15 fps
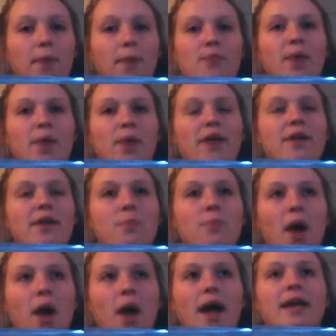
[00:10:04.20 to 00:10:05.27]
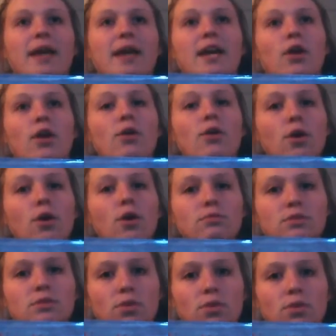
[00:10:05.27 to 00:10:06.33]
when, where, and why in our
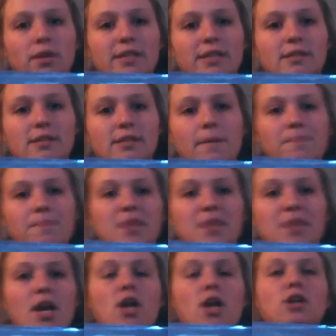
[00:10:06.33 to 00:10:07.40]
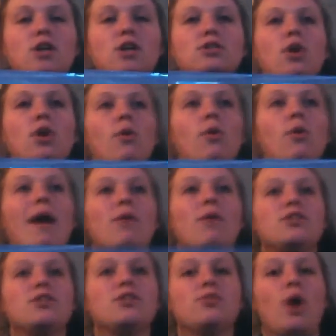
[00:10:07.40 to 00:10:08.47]
own stories. So I
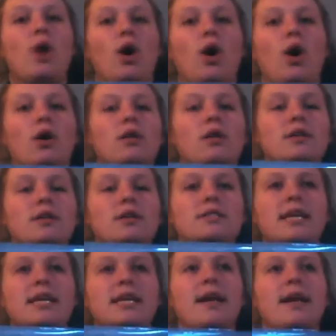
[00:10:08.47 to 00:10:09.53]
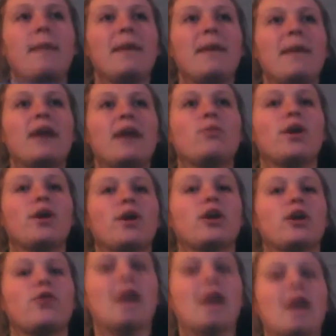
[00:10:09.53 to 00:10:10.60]
want you all to get up, and we're going
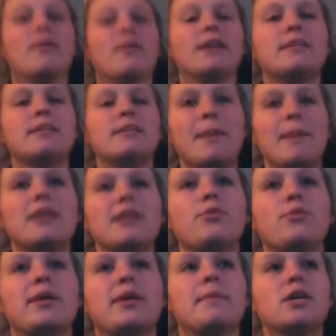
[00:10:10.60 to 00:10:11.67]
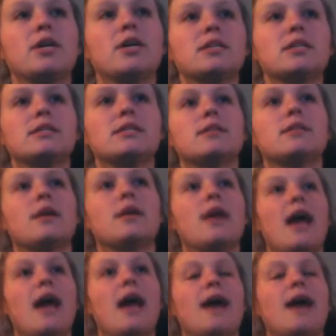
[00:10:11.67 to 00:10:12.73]
to grab our independent reading books
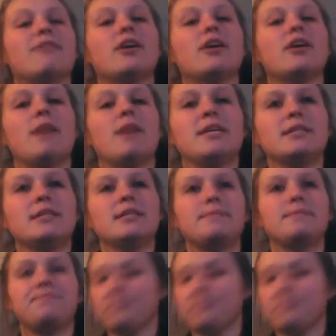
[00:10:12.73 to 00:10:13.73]
out of our cubbies,